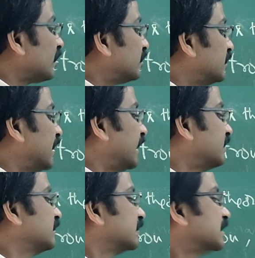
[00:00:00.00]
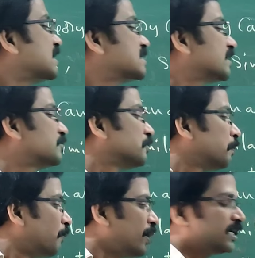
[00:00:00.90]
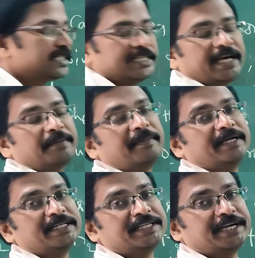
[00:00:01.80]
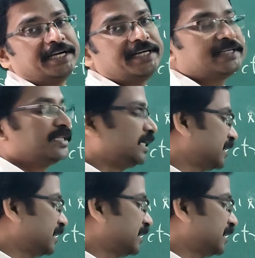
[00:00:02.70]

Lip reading: Then there is a 2 points they are mentioned, that